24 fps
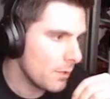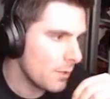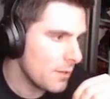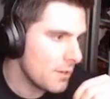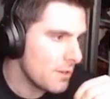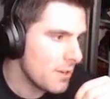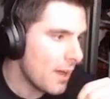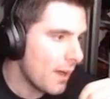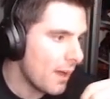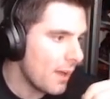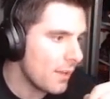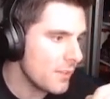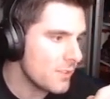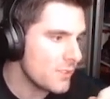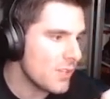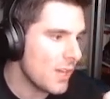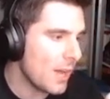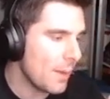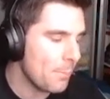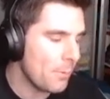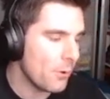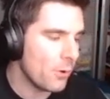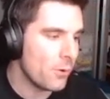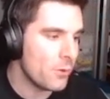Not
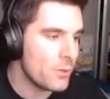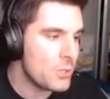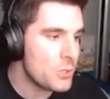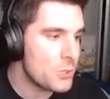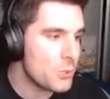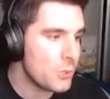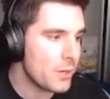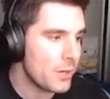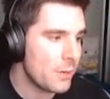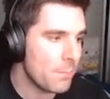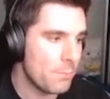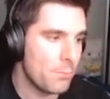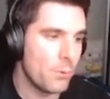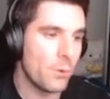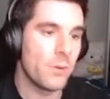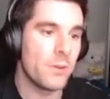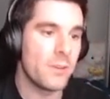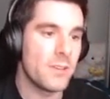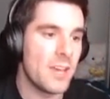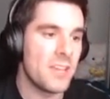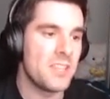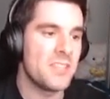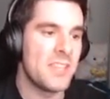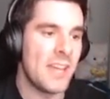top 100, but
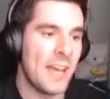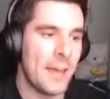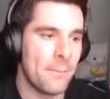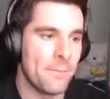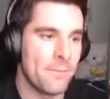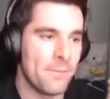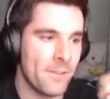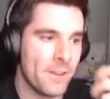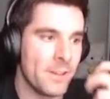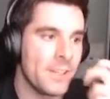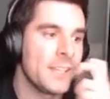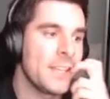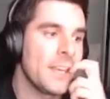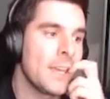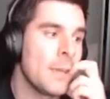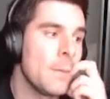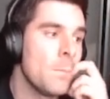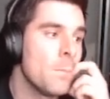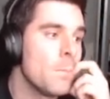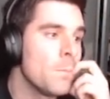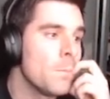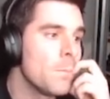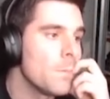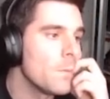a damn fine
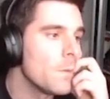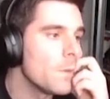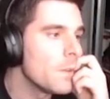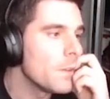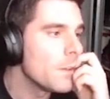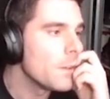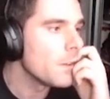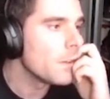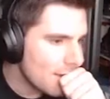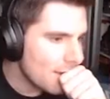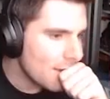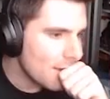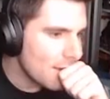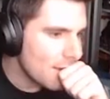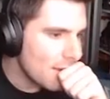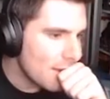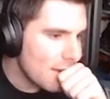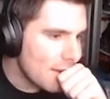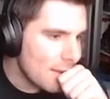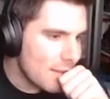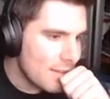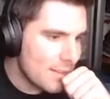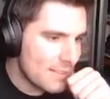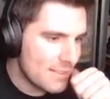game.
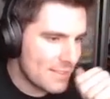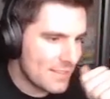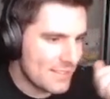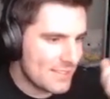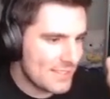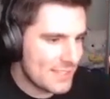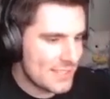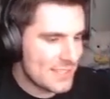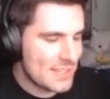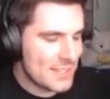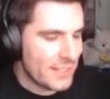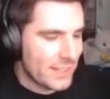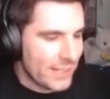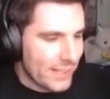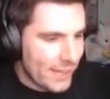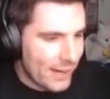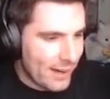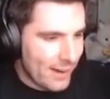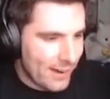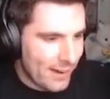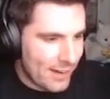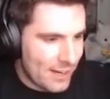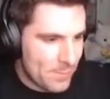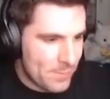This is nearly
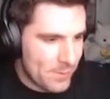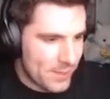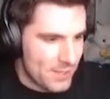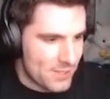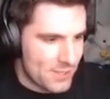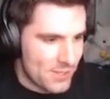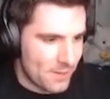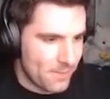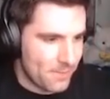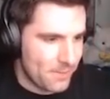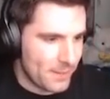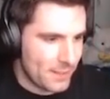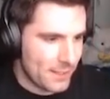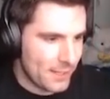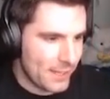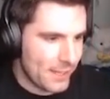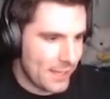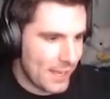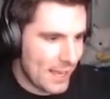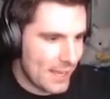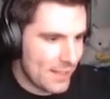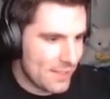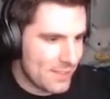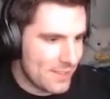hard because I feel
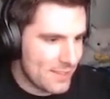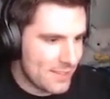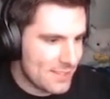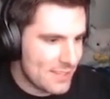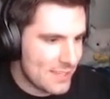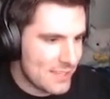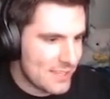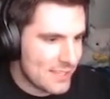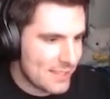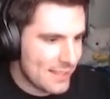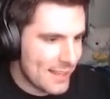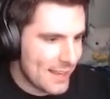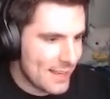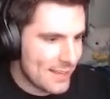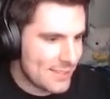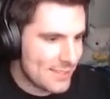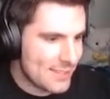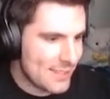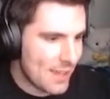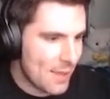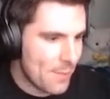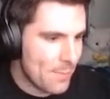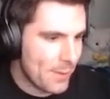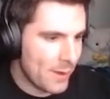like this is
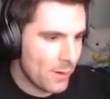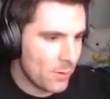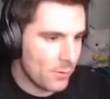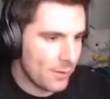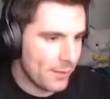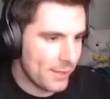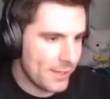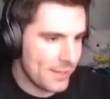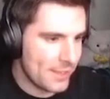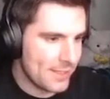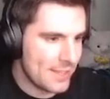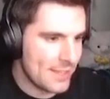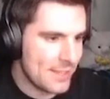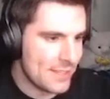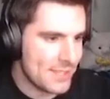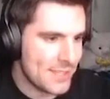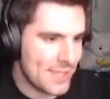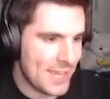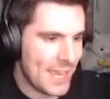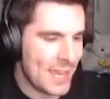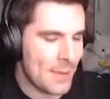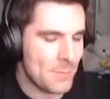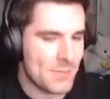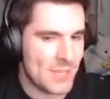less about like these
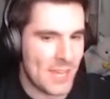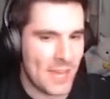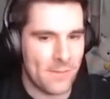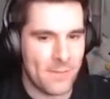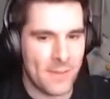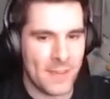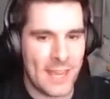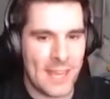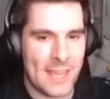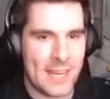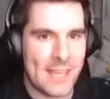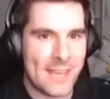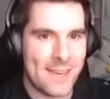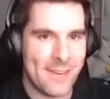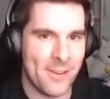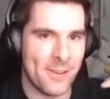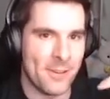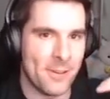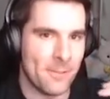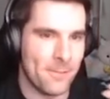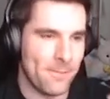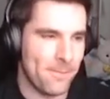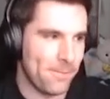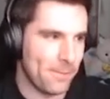games having any
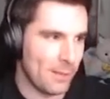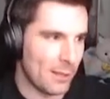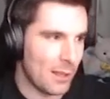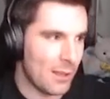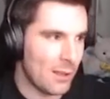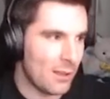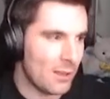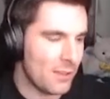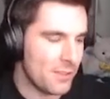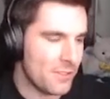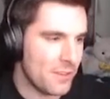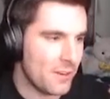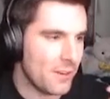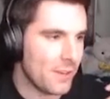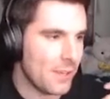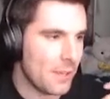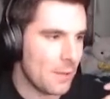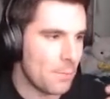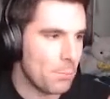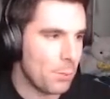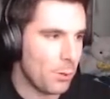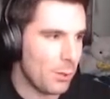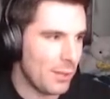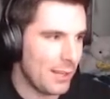kind of flaw that I
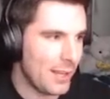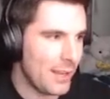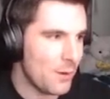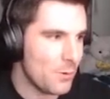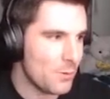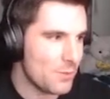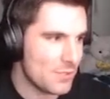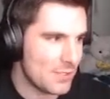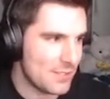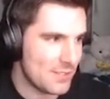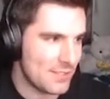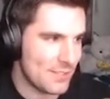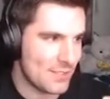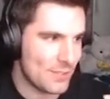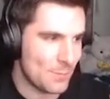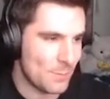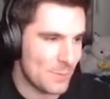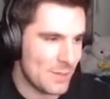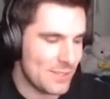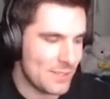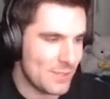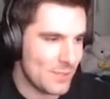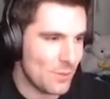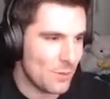can pull out to
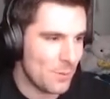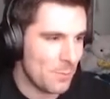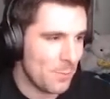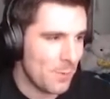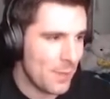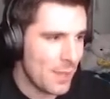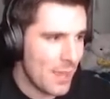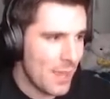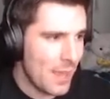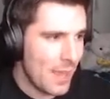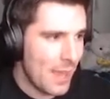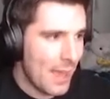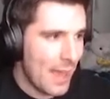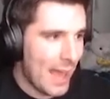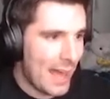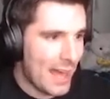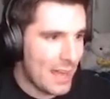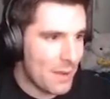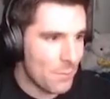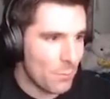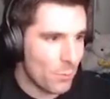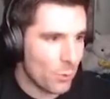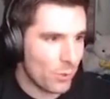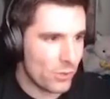dismiss them,
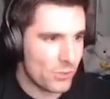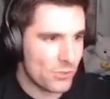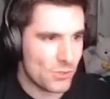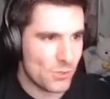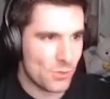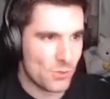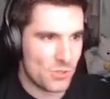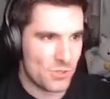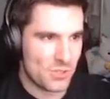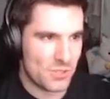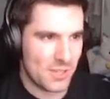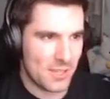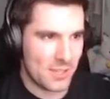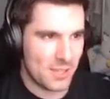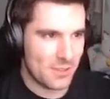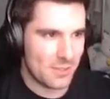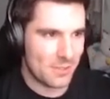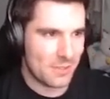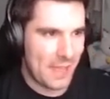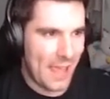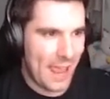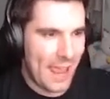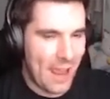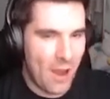and more so just like
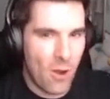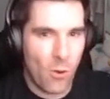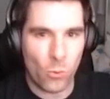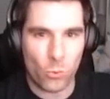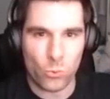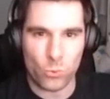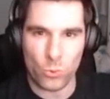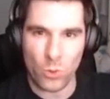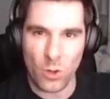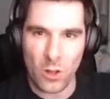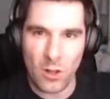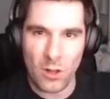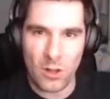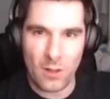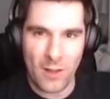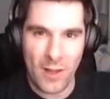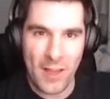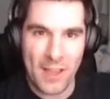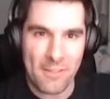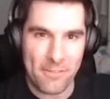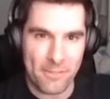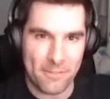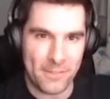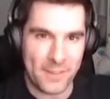how raw
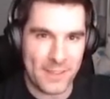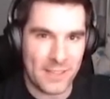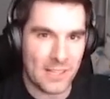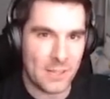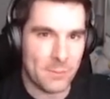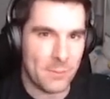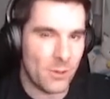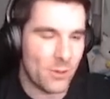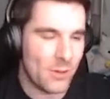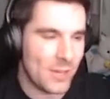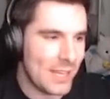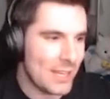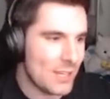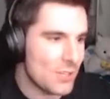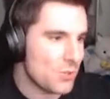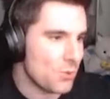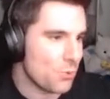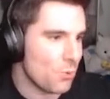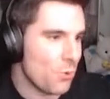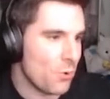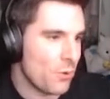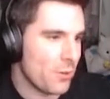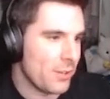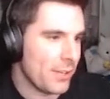I feel about each
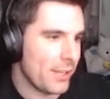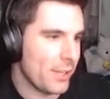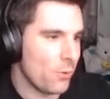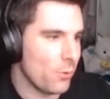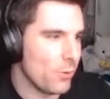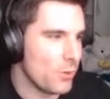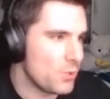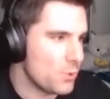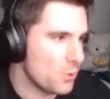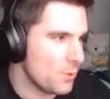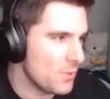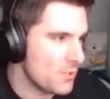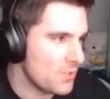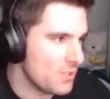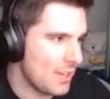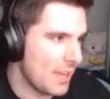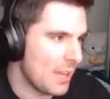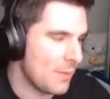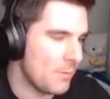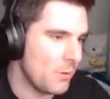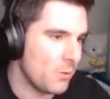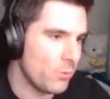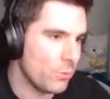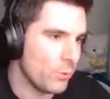one, like which ones
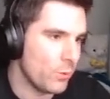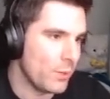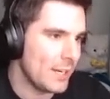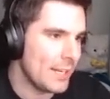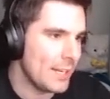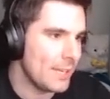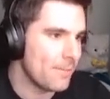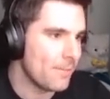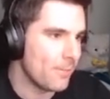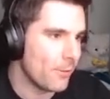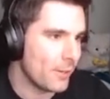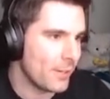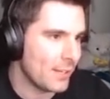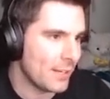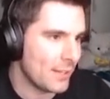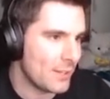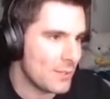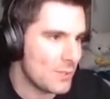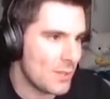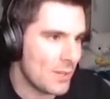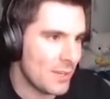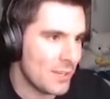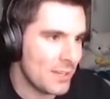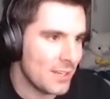get me really fucking
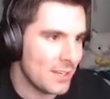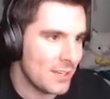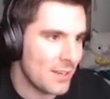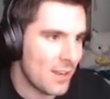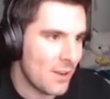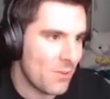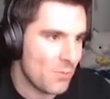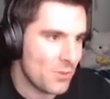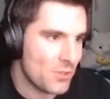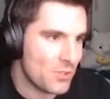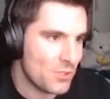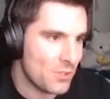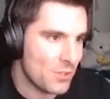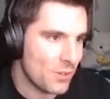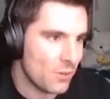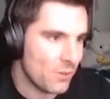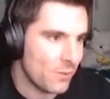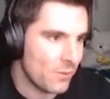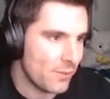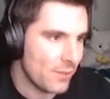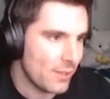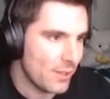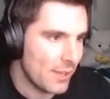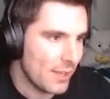excited and which
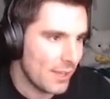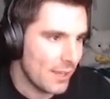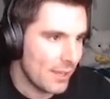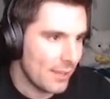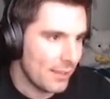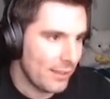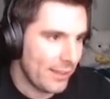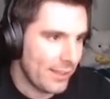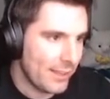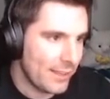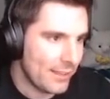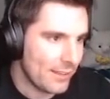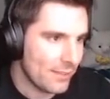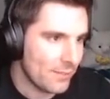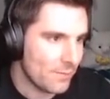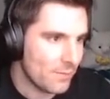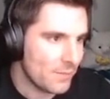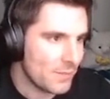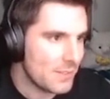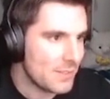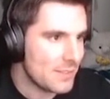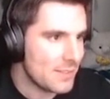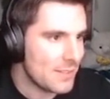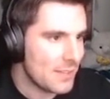don't. Like,
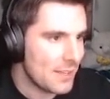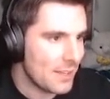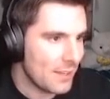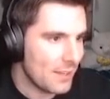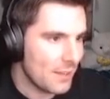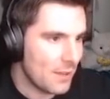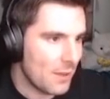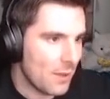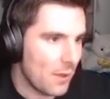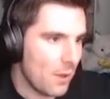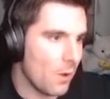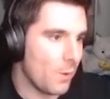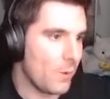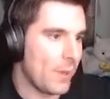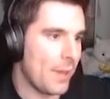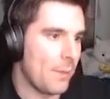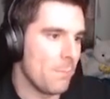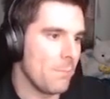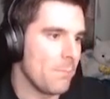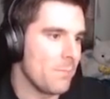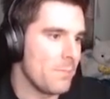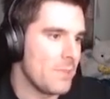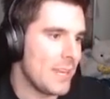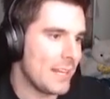okay,
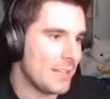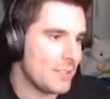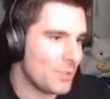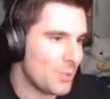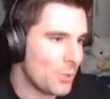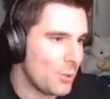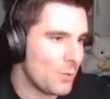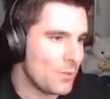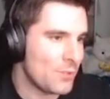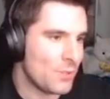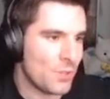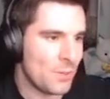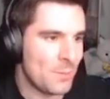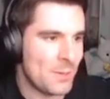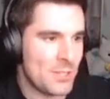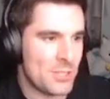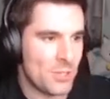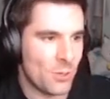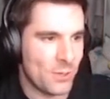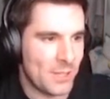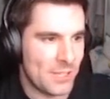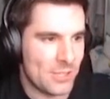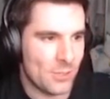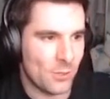next cut is going to be
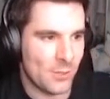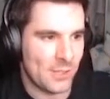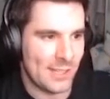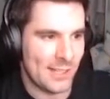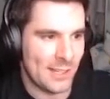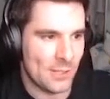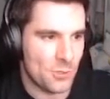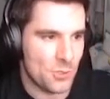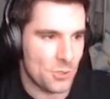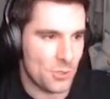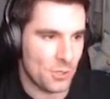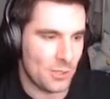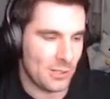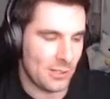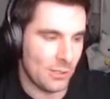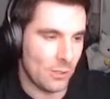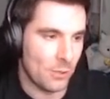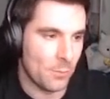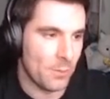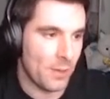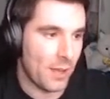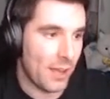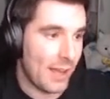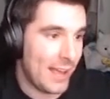Doki Doki Literature
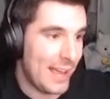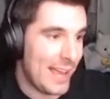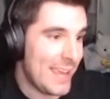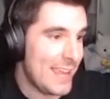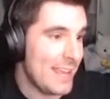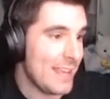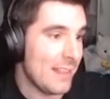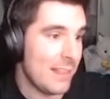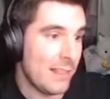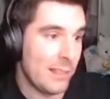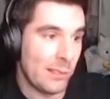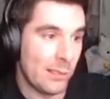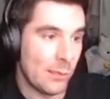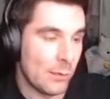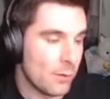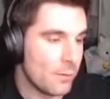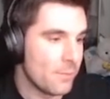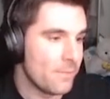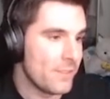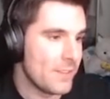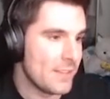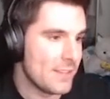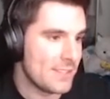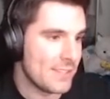Club. I
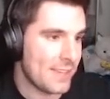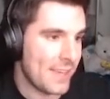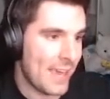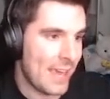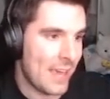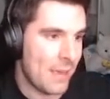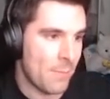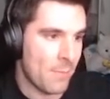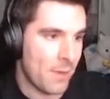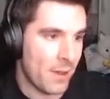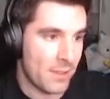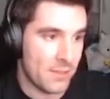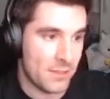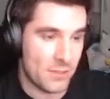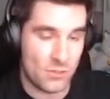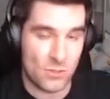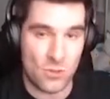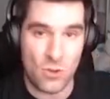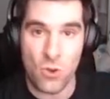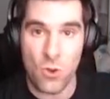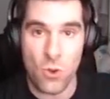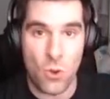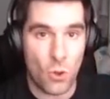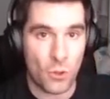love this game. There's
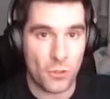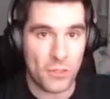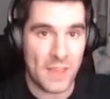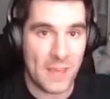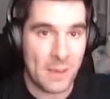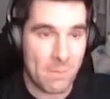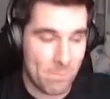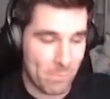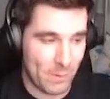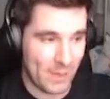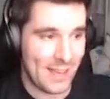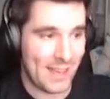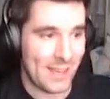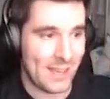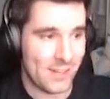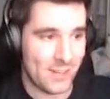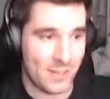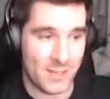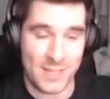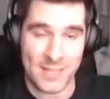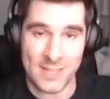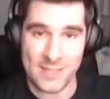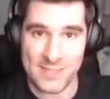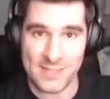nothing bad
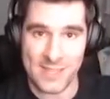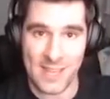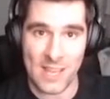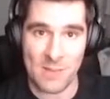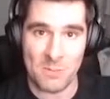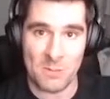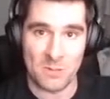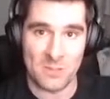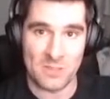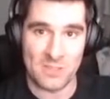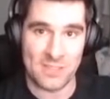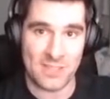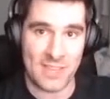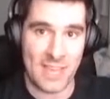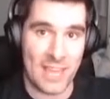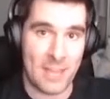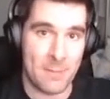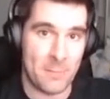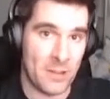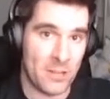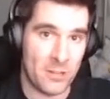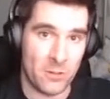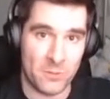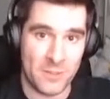I can say about this
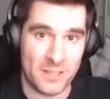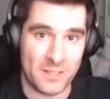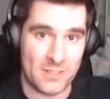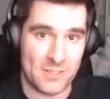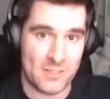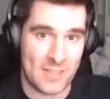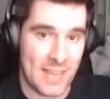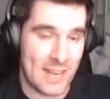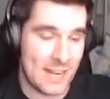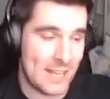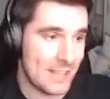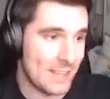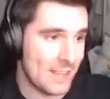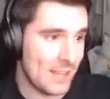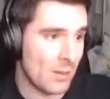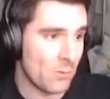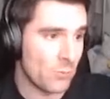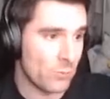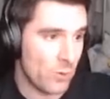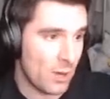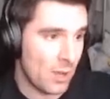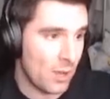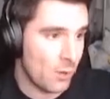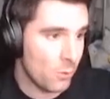game. I don't think there's
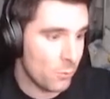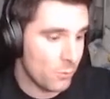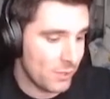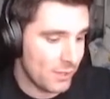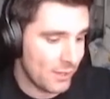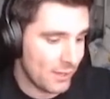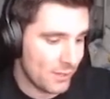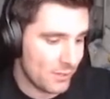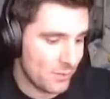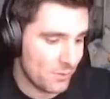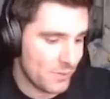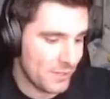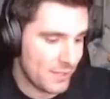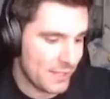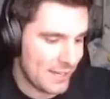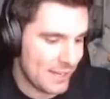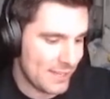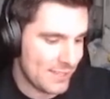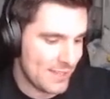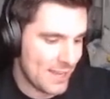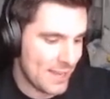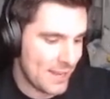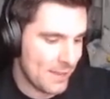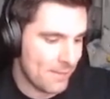anything wrong with it. I don't think it
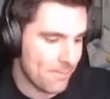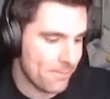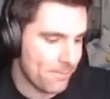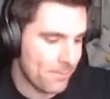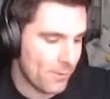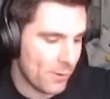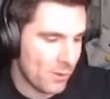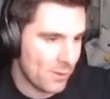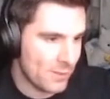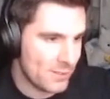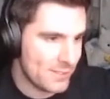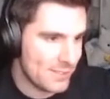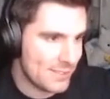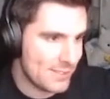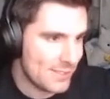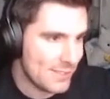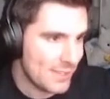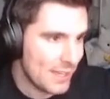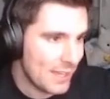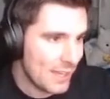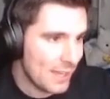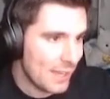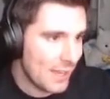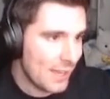has any faults.
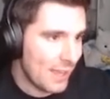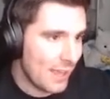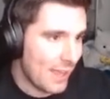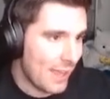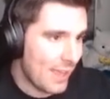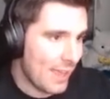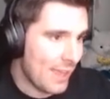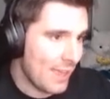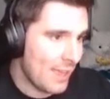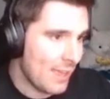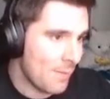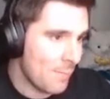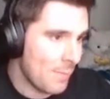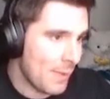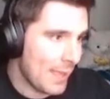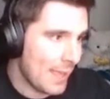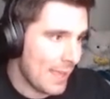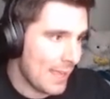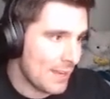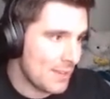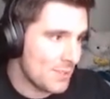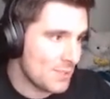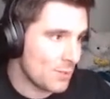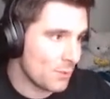It
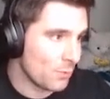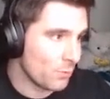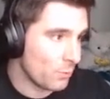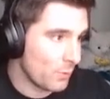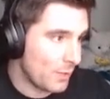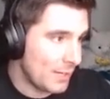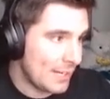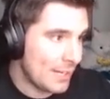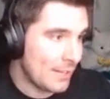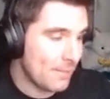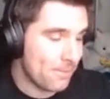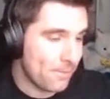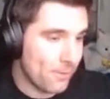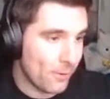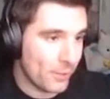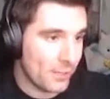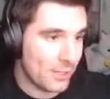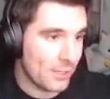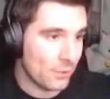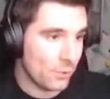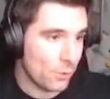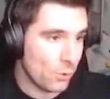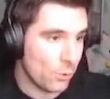is a really fucking